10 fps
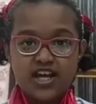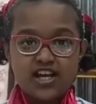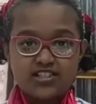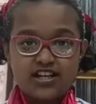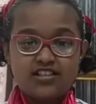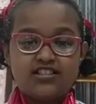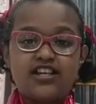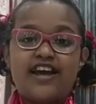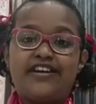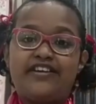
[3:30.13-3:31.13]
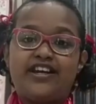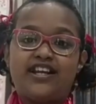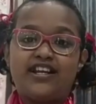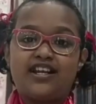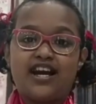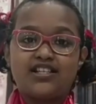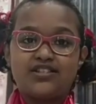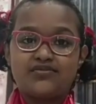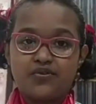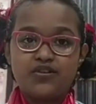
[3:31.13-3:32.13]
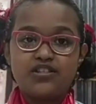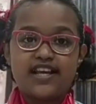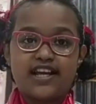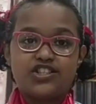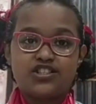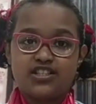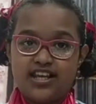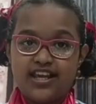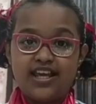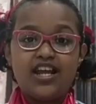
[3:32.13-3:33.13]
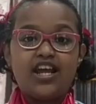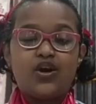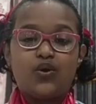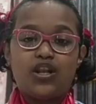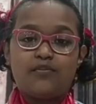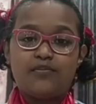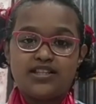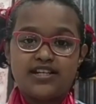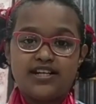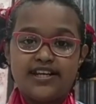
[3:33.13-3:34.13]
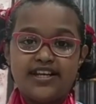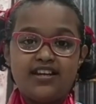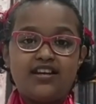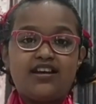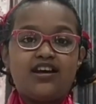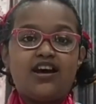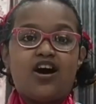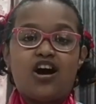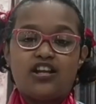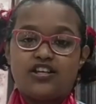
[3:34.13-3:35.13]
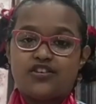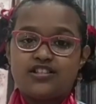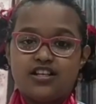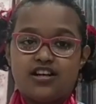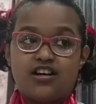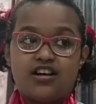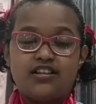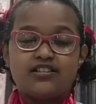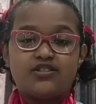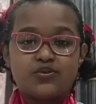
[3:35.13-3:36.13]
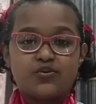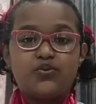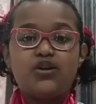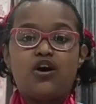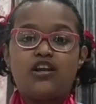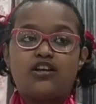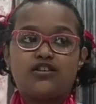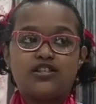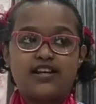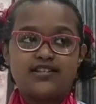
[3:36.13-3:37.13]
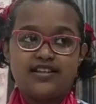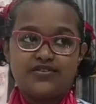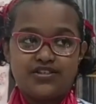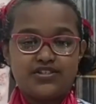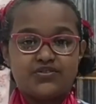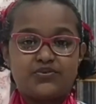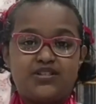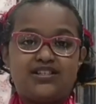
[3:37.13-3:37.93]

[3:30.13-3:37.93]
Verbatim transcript: Acharya, I read in class four, section A, roll number thirteen, Holy Cross uh, School, Holy Cross High Secondary School.